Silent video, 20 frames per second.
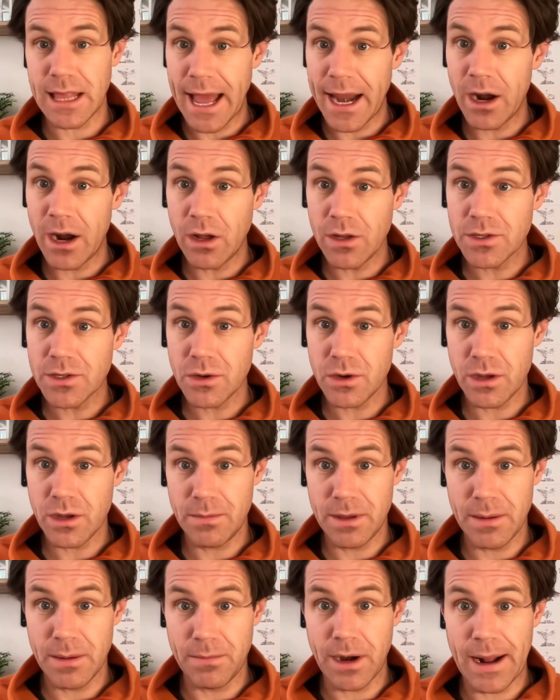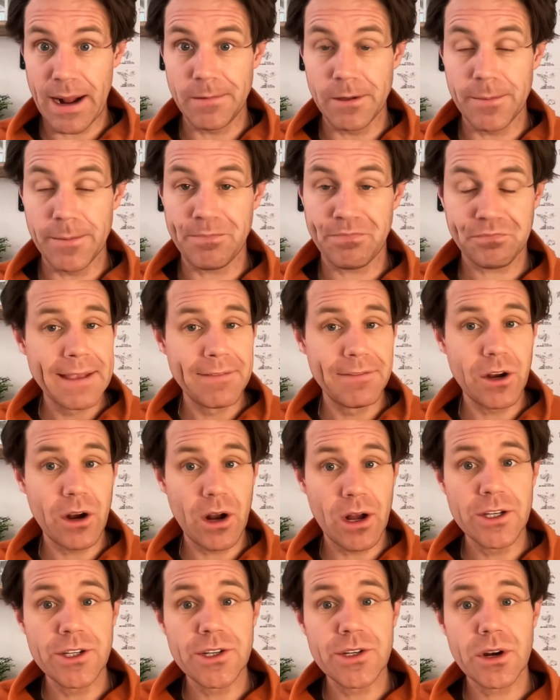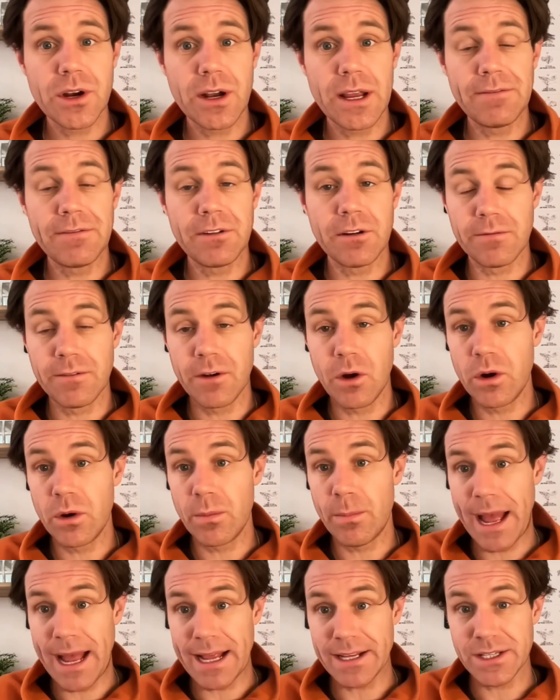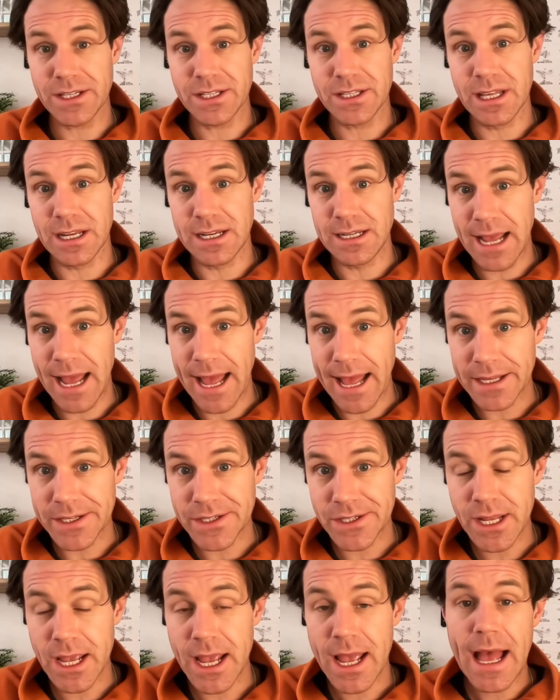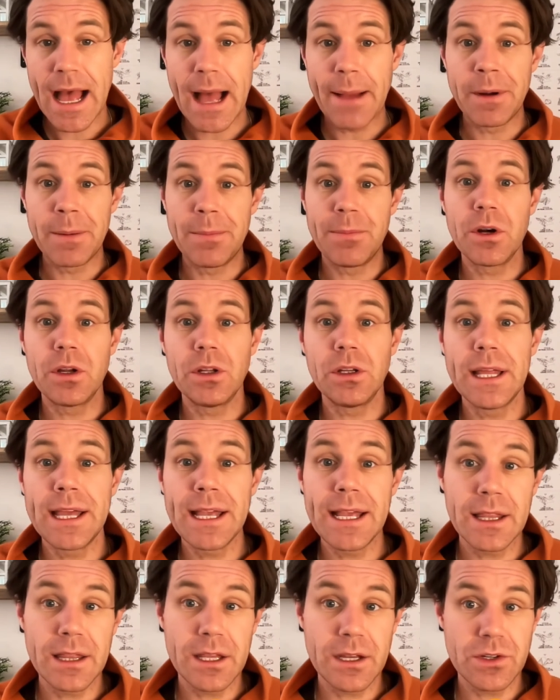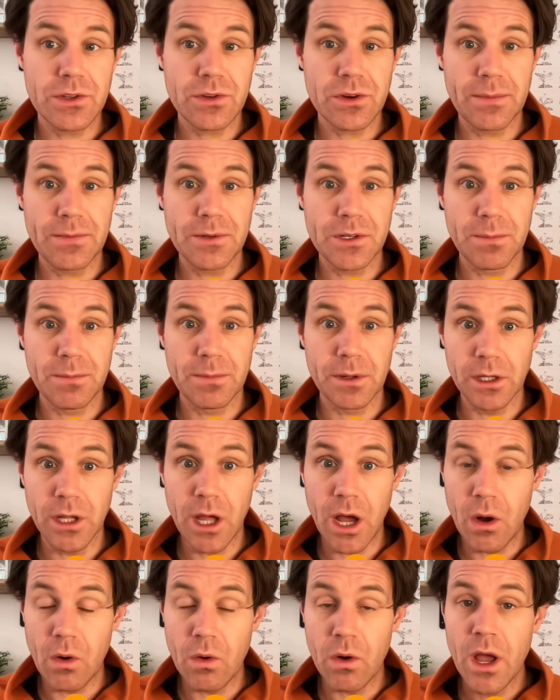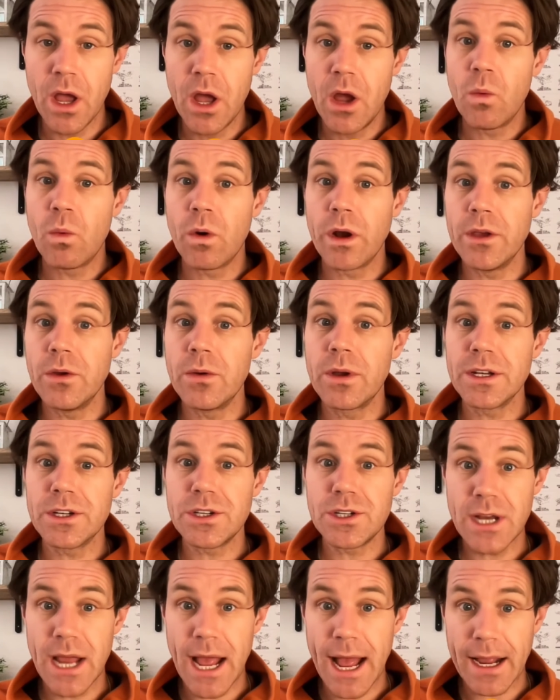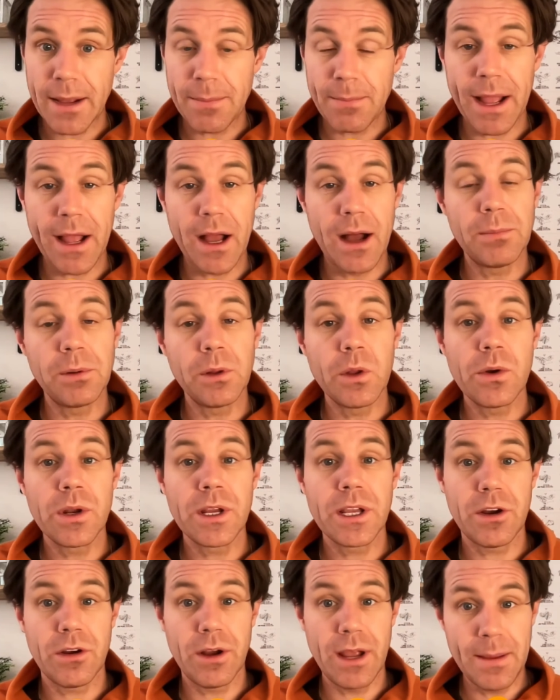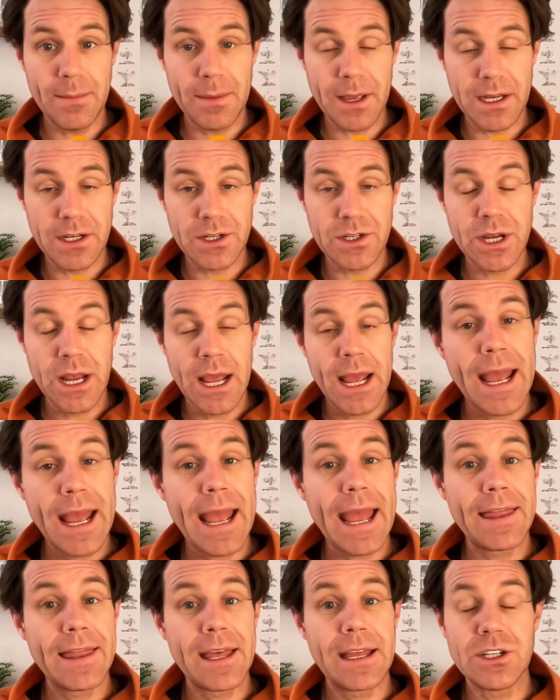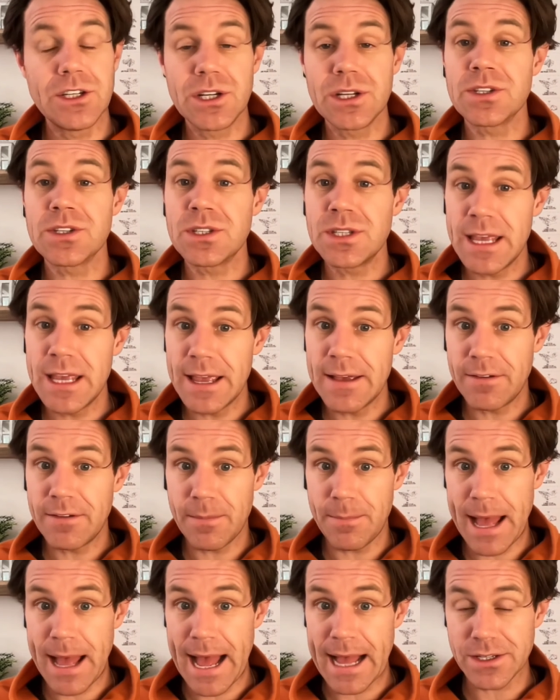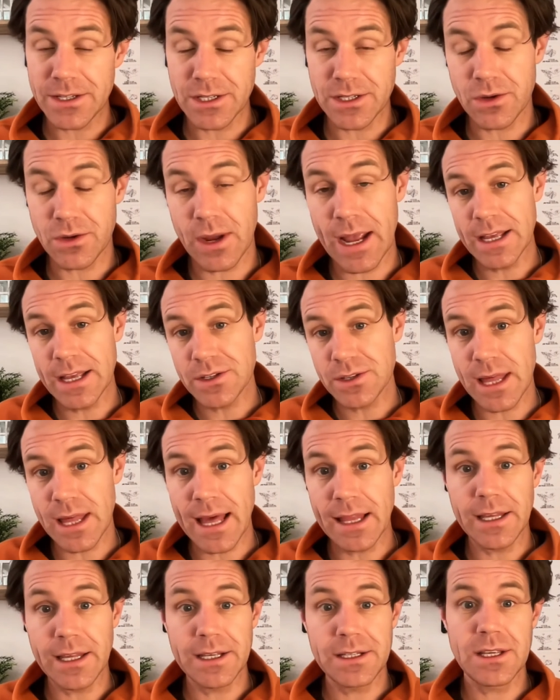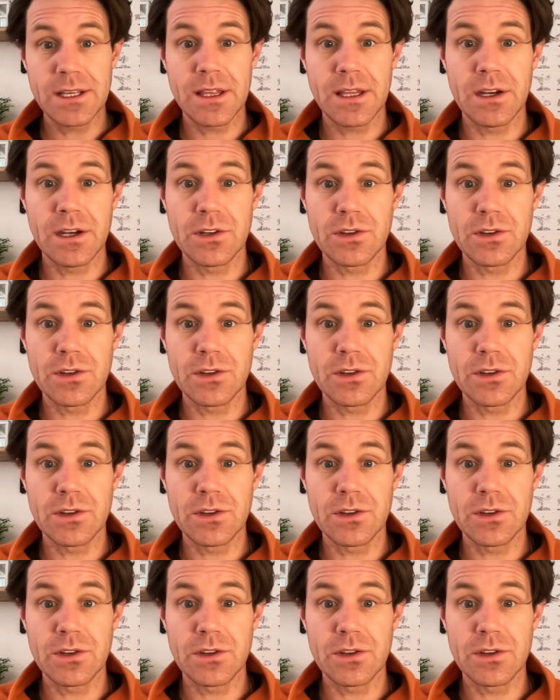That also could be a problem. If you're unsure if your photo passes the test, I'm going to put a link in the description below where you can check by uploading your image and then just see if it passes. Okay. So that link's in the